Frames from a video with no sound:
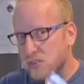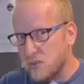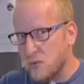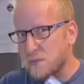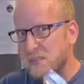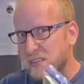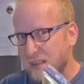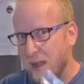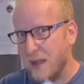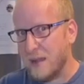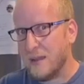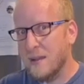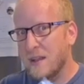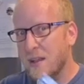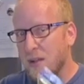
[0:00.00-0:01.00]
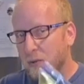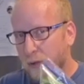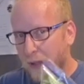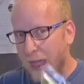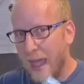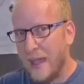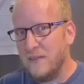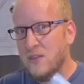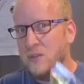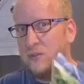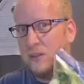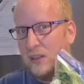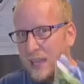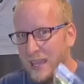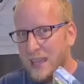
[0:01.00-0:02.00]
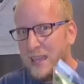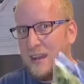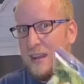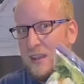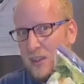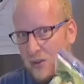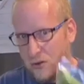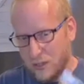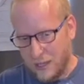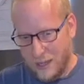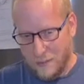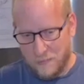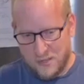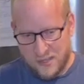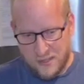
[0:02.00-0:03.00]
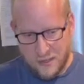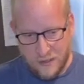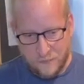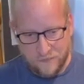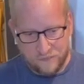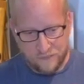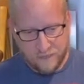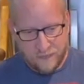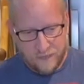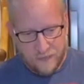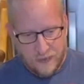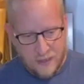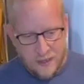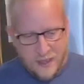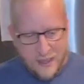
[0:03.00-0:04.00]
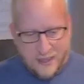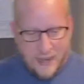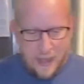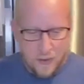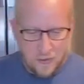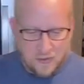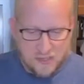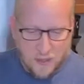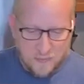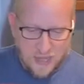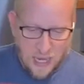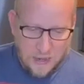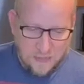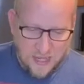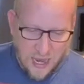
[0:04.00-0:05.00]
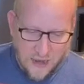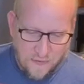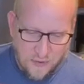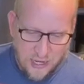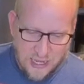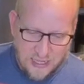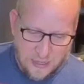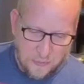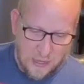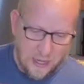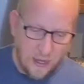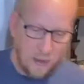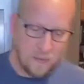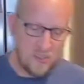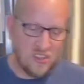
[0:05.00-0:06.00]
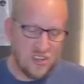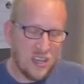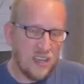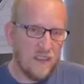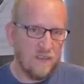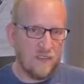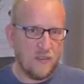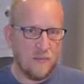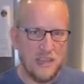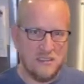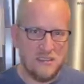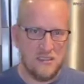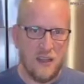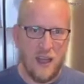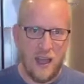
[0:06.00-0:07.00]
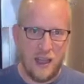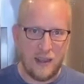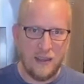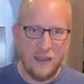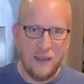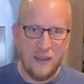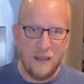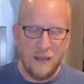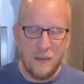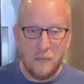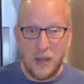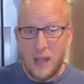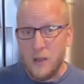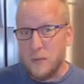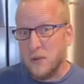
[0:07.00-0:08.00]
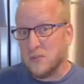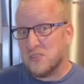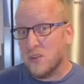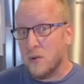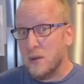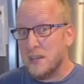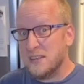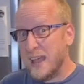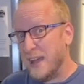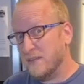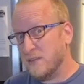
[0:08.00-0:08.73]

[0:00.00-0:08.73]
stock will have you licking your lips. Now, sometimes I forget to pick up a chicken for my stock, but I almost always have a